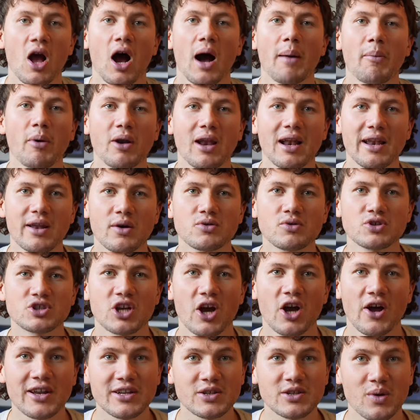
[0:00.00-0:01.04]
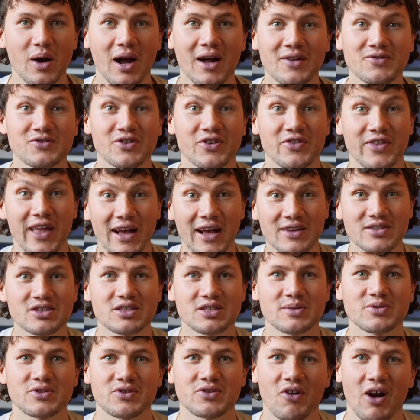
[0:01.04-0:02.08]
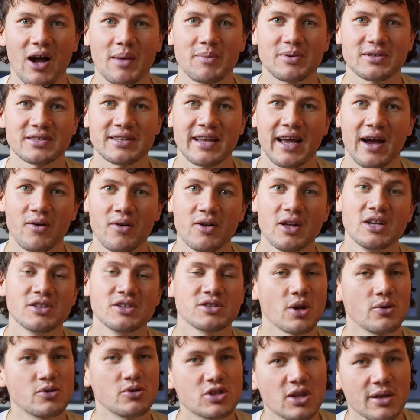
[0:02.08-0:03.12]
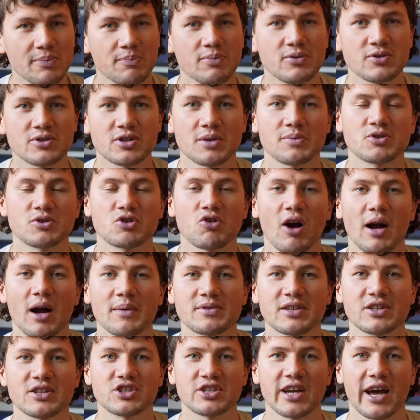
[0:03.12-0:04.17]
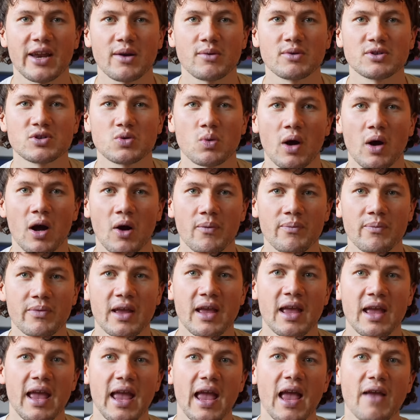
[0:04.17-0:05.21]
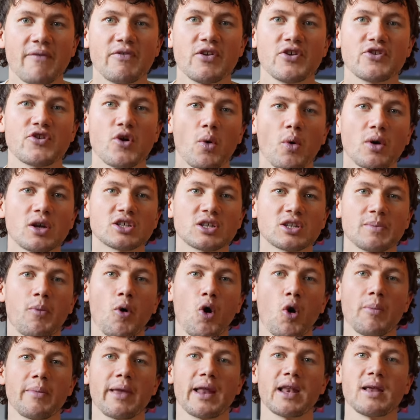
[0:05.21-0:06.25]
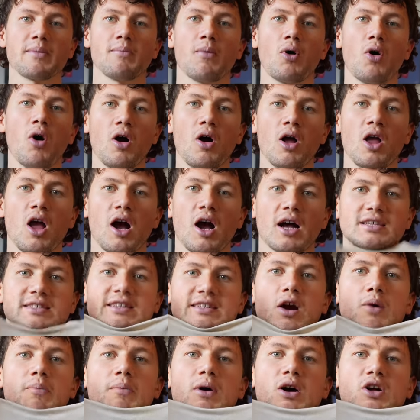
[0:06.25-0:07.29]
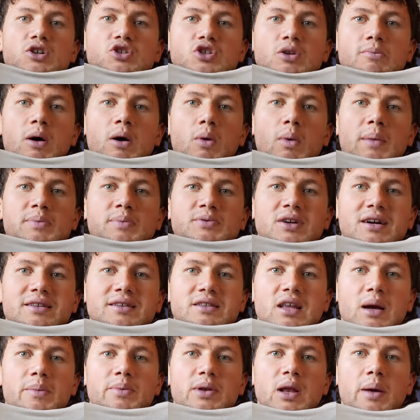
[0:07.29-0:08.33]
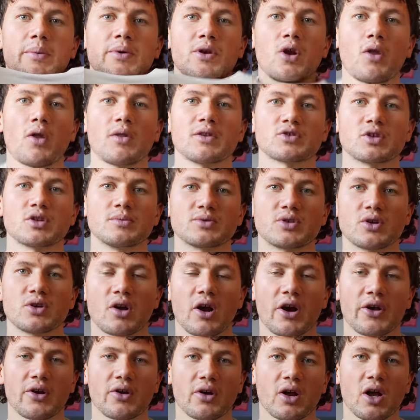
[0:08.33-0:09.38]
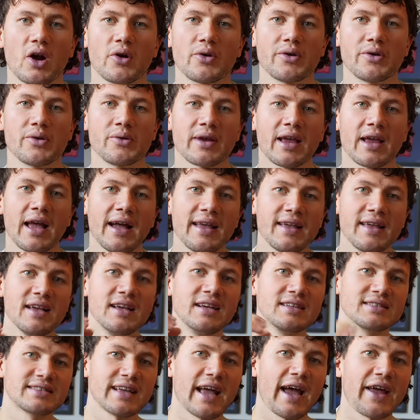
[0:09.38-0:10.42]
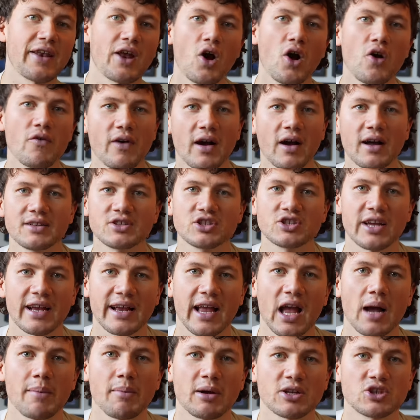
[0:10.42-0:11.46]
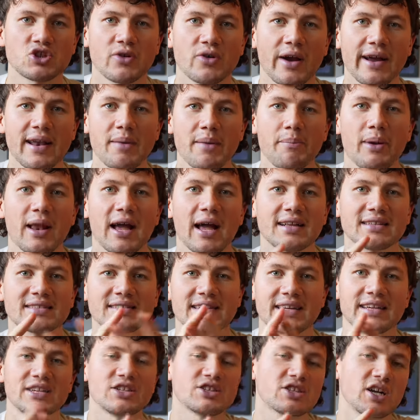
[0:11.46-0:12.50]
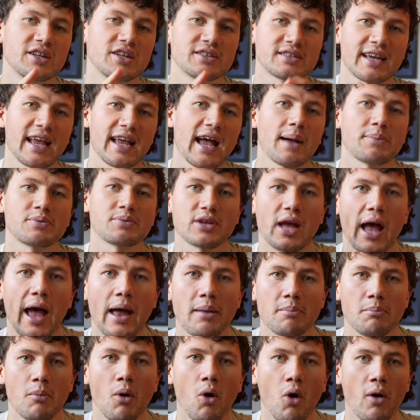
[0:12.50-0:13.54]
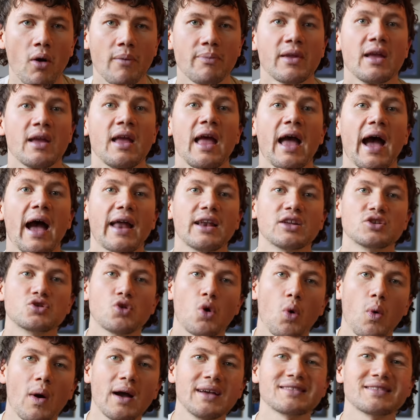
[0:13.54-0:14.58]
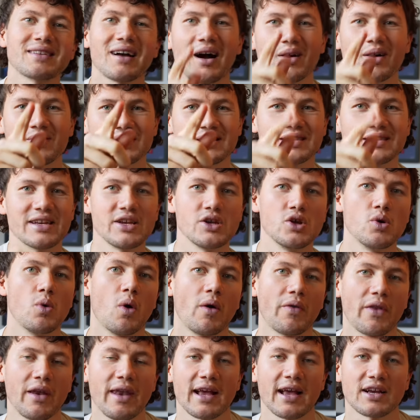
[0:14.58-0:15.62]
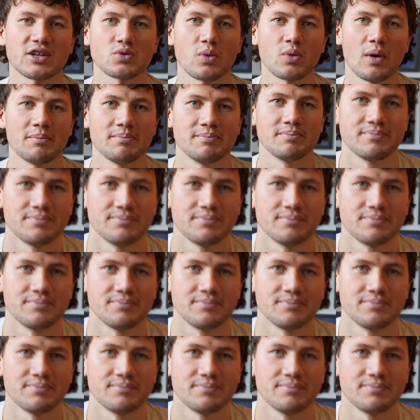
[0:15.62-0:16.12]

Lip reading: I'm on a little journey to 100,000 subscribers now, so subscribe to the channel as well. If you do want to support me anymore, I sell merch on my website, www.theswimsuitguy.co.uk. So head over and check out my training plans, t-shirts, caps, and more. And as always, I'll see you on the next one.